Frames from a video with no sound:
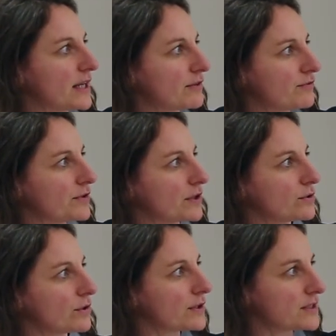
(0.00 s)
We have
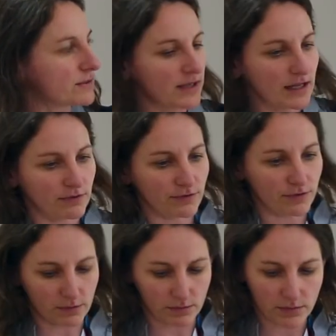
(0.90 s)
droughts, we have
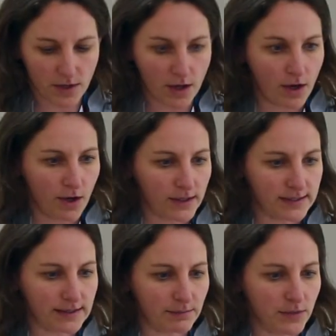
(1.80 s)

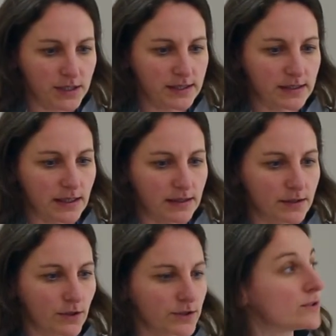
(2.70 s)
hot summers,
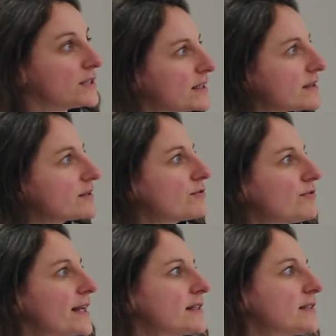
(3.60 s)
and also this is
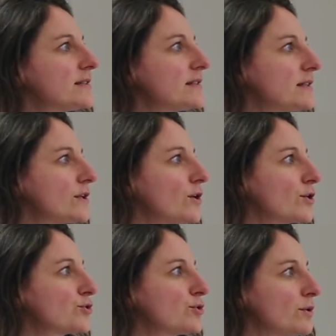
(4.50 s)
reflectance in the
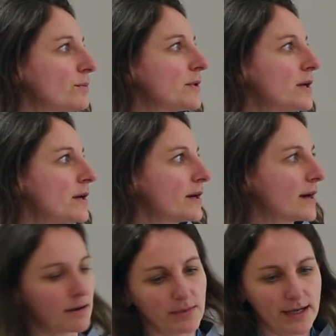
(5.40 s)
long-term
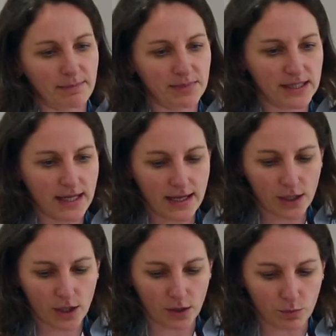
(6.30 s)
carbon
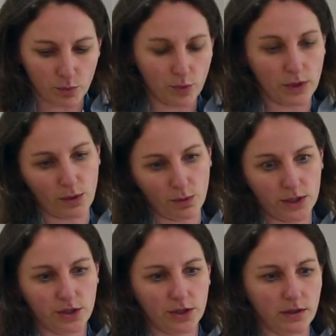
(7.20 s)
uptake,
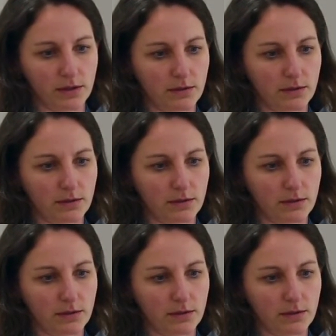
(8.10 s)
which